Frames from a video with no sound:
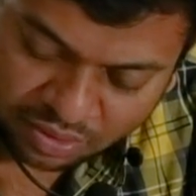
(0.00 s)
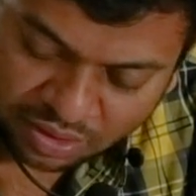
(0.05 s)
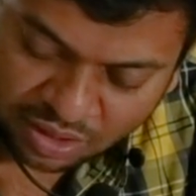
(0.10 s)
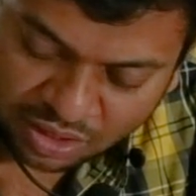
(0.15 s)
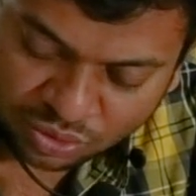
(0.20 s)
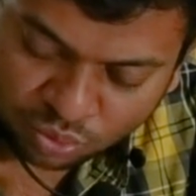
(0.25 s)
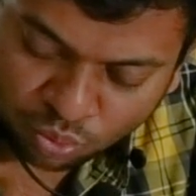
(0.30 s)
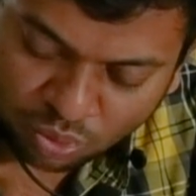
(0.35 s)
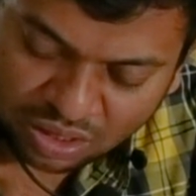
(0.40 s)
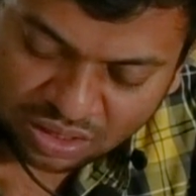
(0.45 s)
There
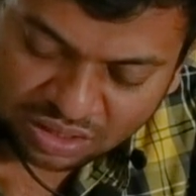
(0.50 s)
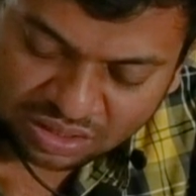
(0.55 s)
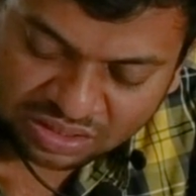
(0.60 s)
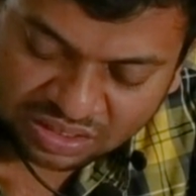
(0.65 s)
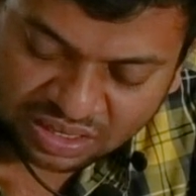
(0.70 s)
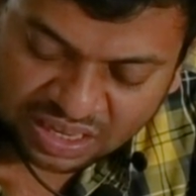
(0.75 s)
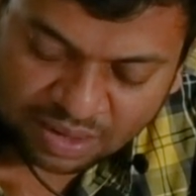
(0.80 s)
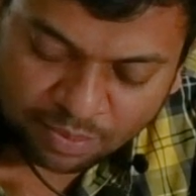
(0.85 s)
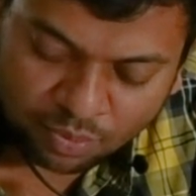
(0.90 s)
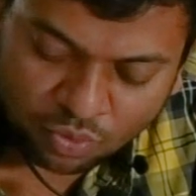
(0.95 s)
is one
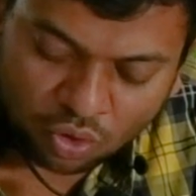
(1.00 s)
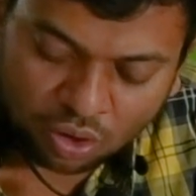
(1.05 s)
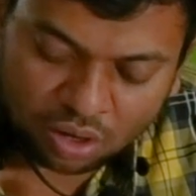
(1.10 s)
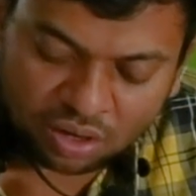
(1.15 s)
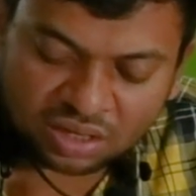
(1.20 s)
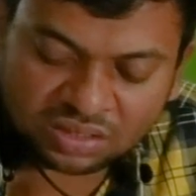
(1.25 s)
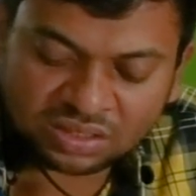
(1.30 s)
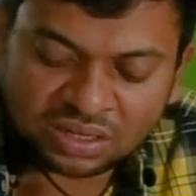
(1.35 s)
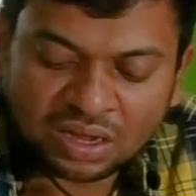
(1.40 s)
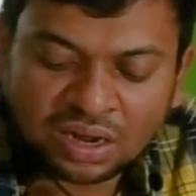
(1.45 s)
scheme called
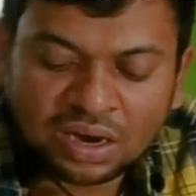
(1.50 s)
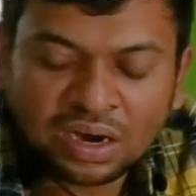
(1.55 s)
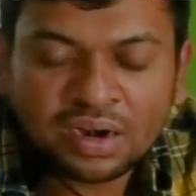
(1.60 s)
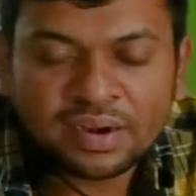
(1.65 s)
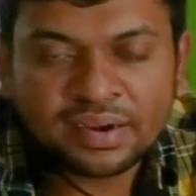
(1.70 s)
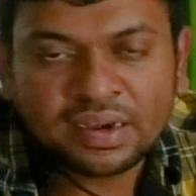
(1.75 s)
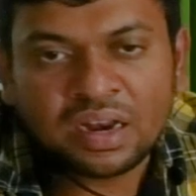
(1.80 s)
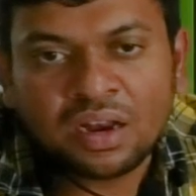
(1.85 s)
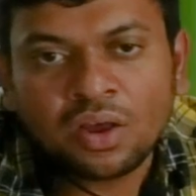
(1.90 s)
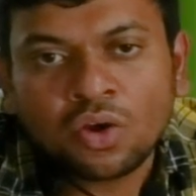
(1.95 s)
as
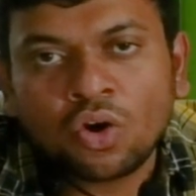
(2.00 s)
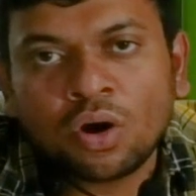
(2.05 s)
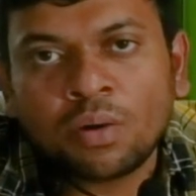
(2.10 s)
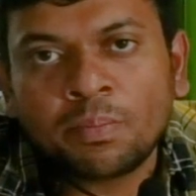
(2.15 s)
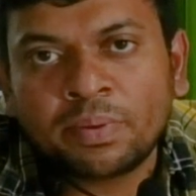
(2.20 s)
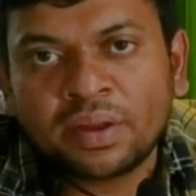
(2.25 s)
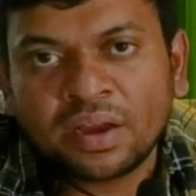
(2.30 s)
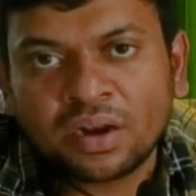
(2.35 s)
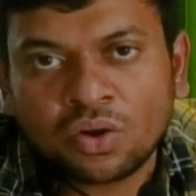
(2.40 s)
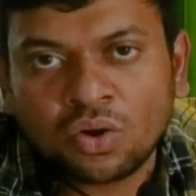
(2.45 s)

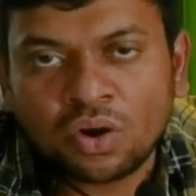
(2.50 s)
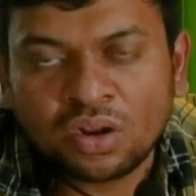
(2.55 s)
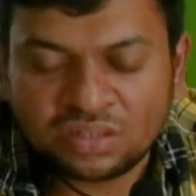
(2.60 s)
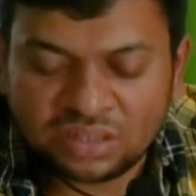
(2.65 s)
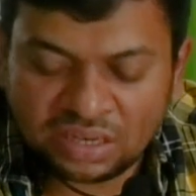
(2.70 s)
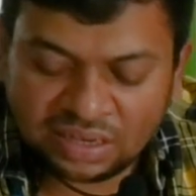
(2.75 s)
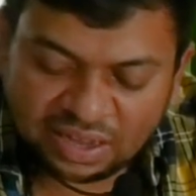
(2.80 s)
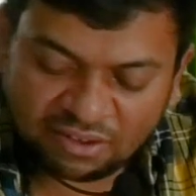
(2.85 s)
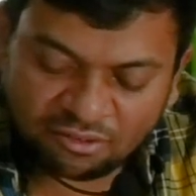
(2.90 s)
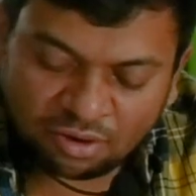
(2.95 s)
Telecom
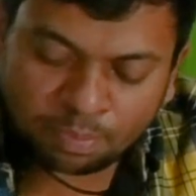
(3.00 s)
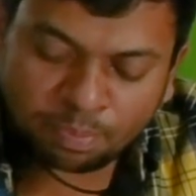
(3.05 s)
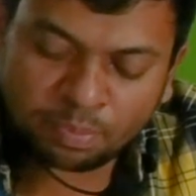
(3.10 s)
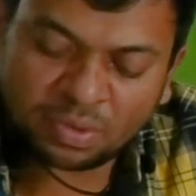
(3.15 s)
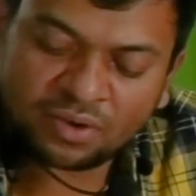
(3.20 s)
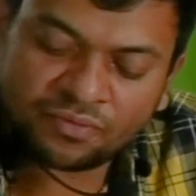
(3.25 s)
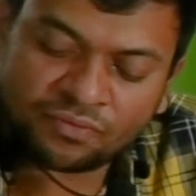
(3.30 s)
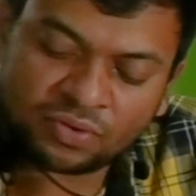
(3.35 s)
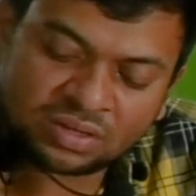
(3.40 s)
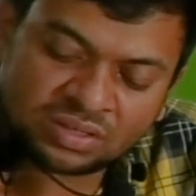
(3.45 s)
Technology
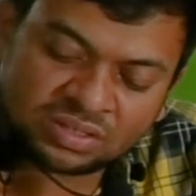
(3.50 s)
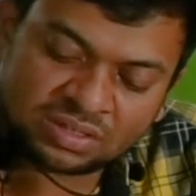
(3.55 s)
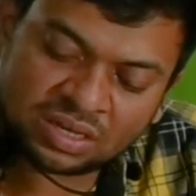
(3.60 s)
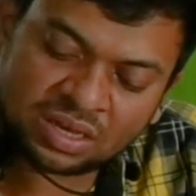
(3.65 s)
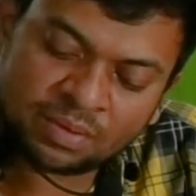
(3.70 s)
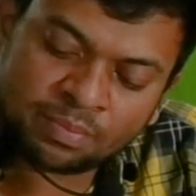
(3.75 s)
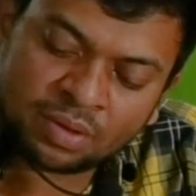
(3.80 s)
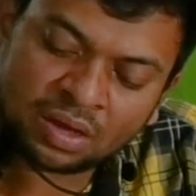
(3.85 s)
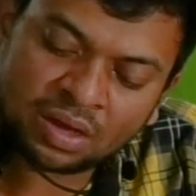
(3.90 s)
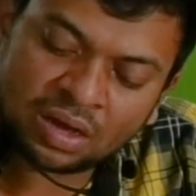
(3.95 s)
Development Fund
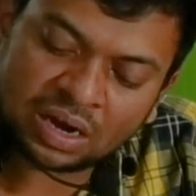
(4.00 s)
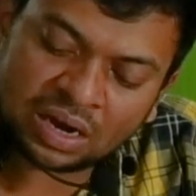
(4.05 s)
Scheme,